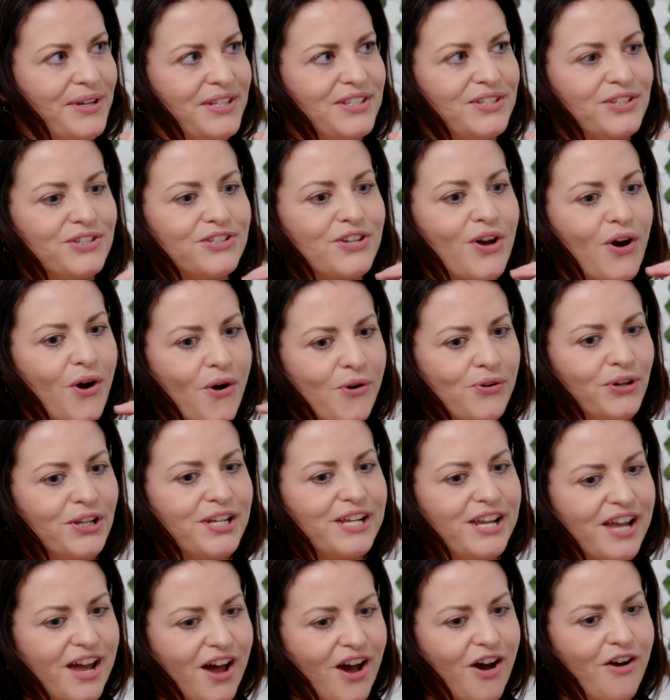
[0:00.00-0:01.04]
So it's
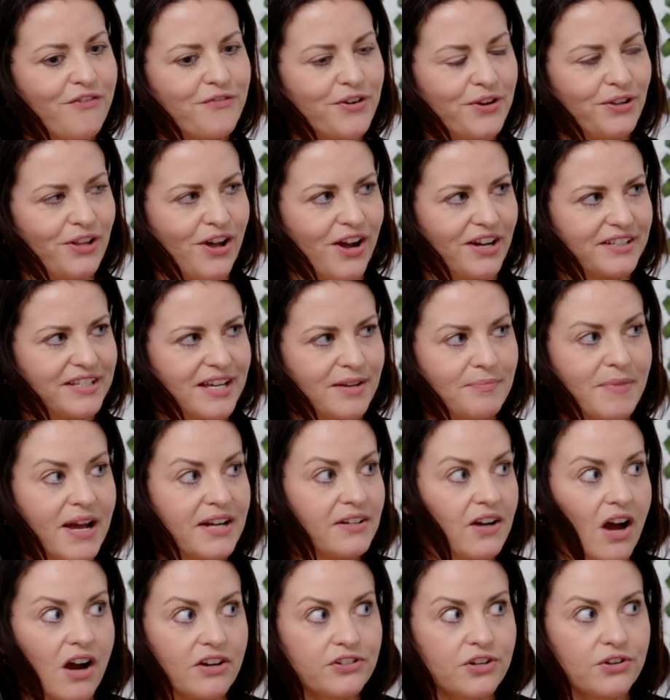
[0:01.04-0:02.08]
totally overlooked. And by
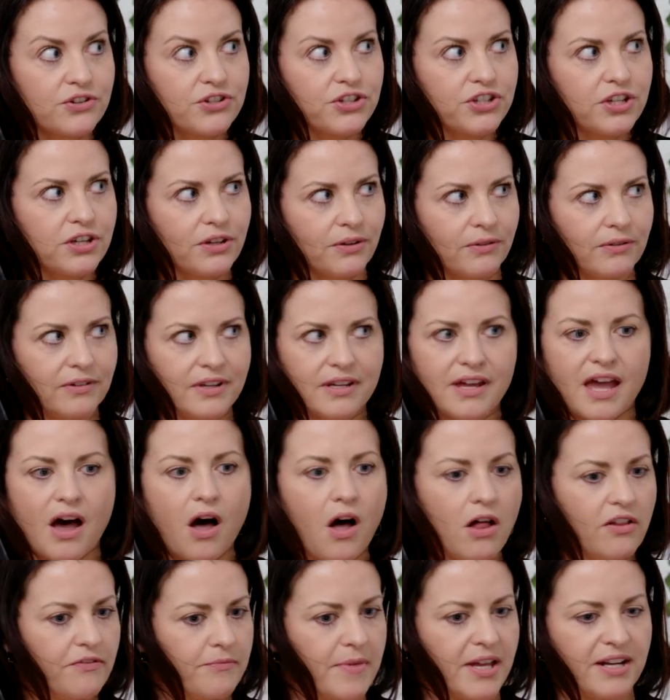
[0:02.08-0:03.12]
doctors too,
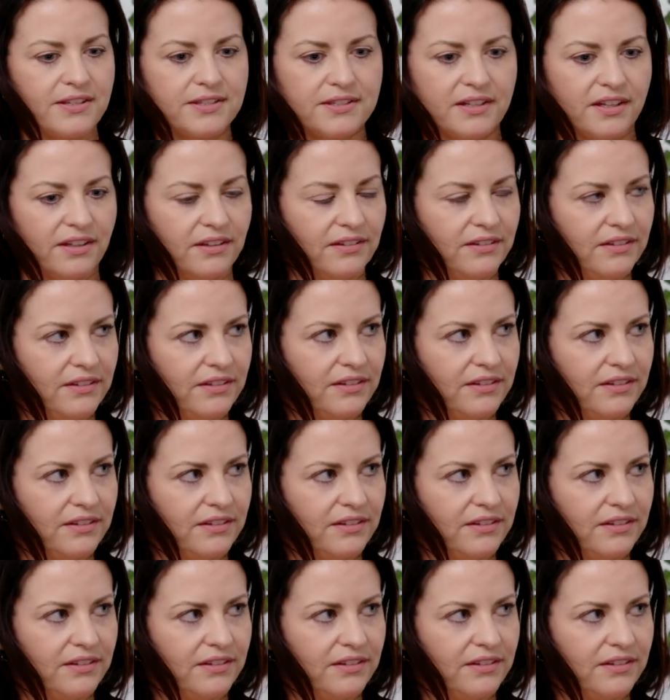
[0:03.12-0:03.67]
all of medicine.